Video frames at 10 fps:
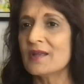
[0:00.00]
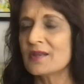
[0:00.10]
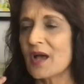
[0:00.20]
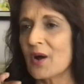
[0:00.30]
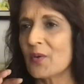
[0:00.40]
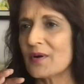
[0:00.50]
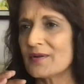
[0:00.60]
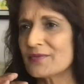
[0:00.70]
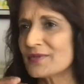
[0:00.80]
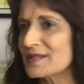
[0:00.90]
Now,
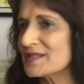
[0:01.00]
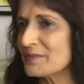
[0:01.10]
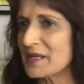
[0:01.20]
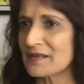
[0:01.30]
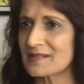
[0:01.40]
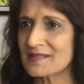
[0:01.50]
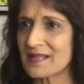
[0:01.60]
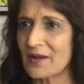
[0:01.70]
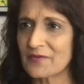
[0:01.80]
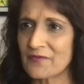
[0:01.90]
this may not
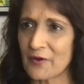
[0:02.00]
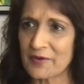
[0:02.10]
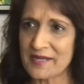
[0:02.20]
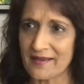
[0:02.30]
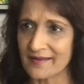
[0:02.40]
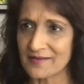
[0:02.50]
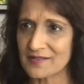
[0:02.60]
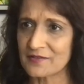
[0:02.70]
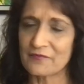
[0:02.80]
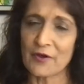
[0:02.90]
sound very
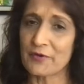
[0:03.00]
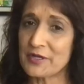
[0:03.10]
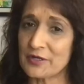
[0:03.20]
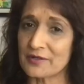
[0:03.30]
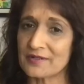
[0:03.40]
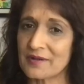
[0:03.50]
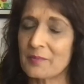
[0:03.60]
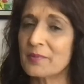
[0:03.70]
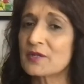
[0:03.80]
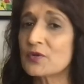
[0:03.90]
nice and very good,
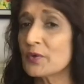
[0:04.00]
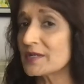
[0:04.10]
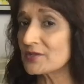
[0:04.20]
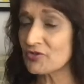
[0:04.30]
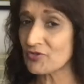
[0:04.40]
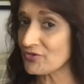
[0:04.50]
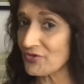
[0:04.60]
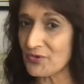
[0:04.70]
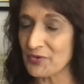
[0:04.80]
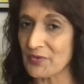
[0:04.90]
but no, it is
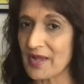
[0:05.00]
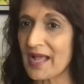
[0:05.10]
true.